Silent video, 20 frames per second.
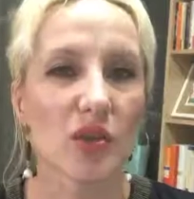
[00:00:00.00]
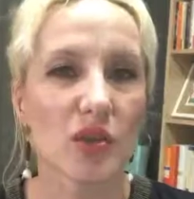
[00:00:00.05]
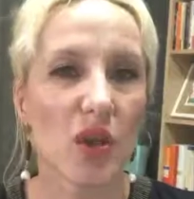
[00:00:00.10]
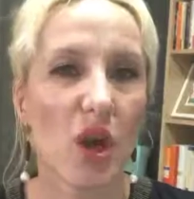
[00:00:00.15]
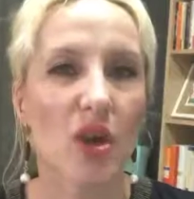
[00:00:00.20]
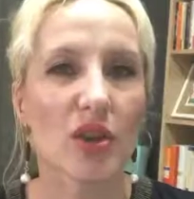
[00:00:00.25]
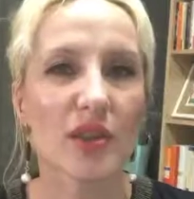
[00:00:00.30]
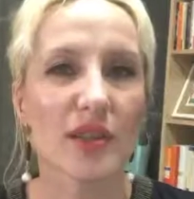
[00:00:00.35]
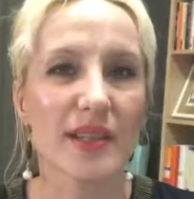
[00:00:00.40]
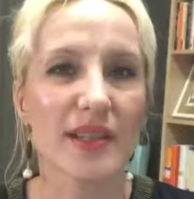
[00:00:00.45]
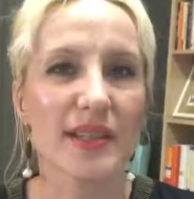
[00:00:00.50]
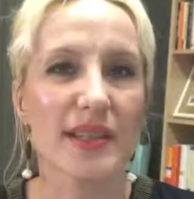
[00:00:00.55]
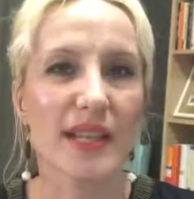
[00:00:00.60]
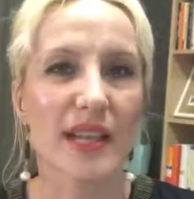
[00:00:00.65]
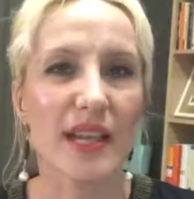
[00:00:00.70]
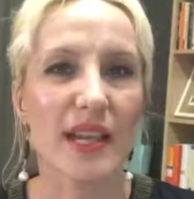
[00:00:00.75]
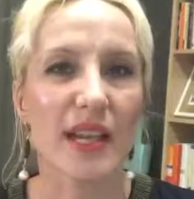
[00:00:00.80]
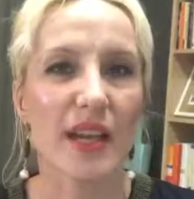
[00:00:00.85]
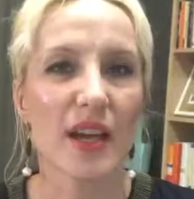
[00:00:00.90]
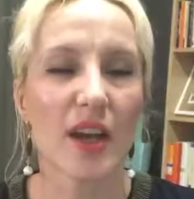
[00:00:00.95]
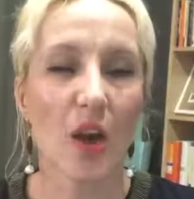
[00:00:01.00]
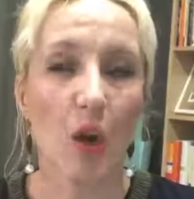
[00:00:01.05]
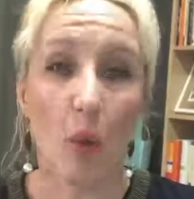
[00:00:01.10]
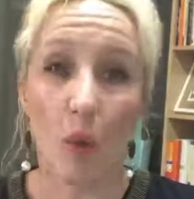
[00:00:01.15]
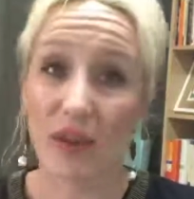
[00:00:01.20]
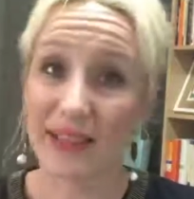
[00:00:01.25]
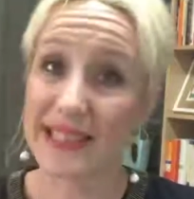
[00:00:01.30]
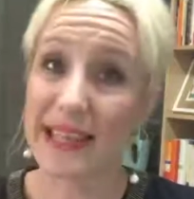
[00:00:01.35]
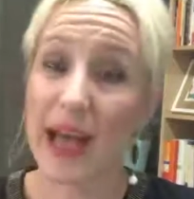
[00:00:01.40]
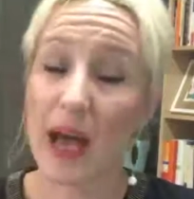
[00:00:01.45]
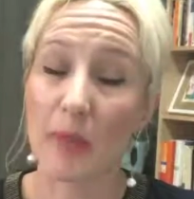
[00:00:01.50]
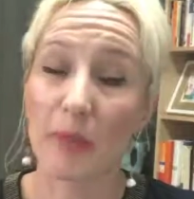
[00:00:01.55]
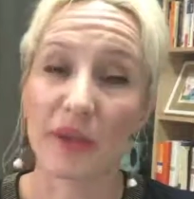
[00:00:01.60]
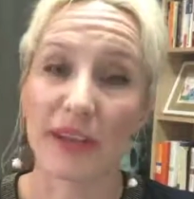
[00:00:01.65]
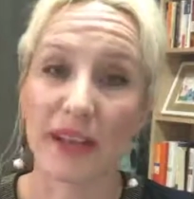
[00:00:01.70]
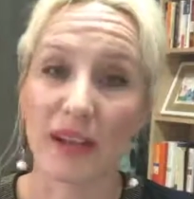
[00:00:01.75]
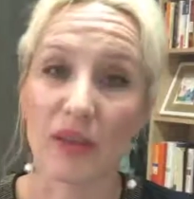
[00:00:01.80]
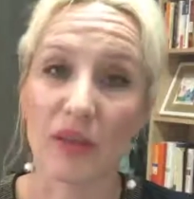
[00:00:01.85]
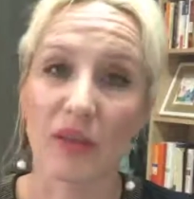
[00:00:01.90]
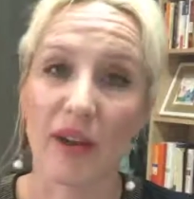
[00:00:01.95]
start to see what's
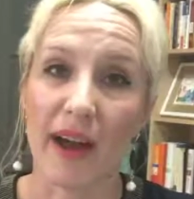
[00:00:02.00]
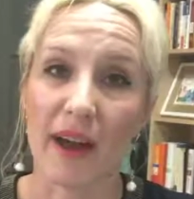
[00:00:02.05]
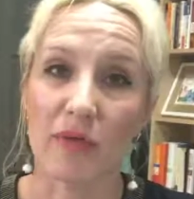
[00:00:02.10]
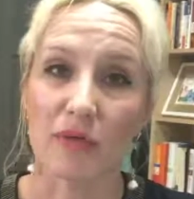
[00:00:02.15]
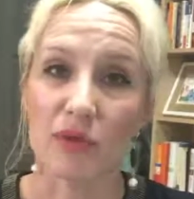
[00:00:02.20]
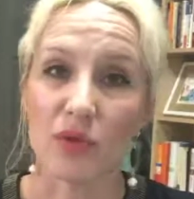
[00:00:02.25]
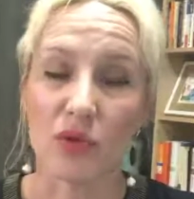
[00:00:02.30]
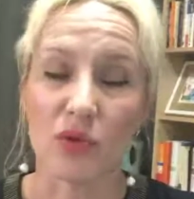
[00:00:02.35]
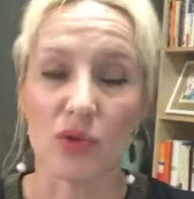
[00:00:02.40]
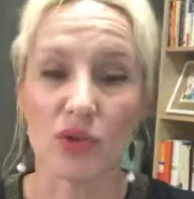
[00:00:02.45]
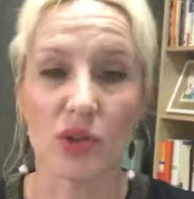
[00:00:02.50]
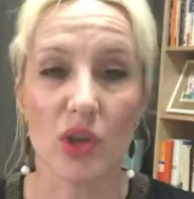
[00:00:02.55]
happening around you.